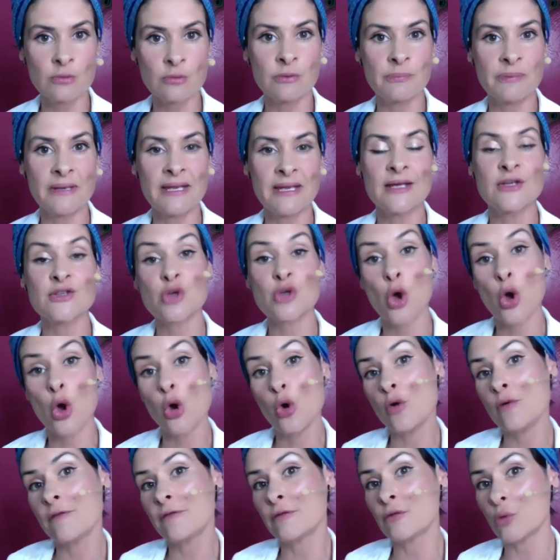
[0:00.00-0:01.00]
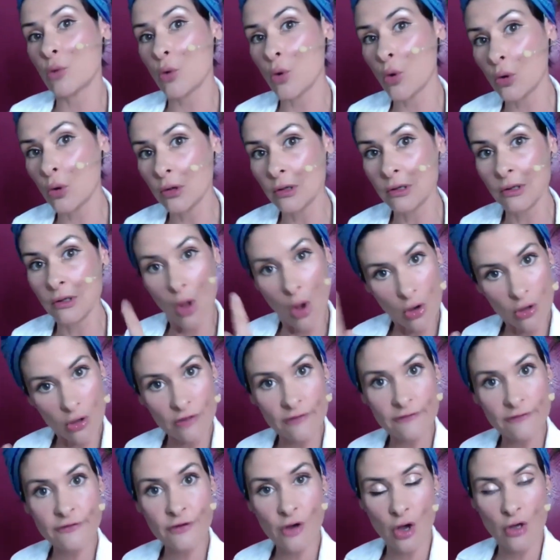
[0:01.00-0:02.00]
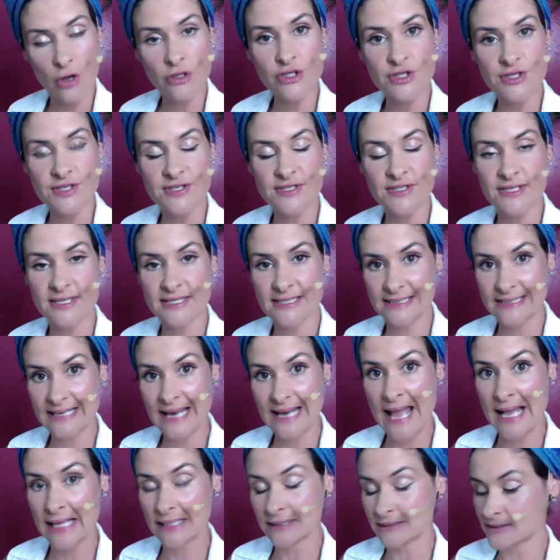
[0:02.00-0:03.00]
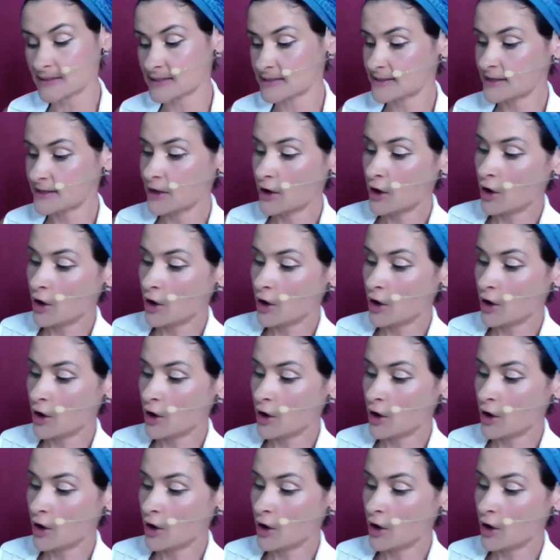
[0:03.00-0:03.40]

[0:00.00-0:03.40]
being's overall log of consciousness lands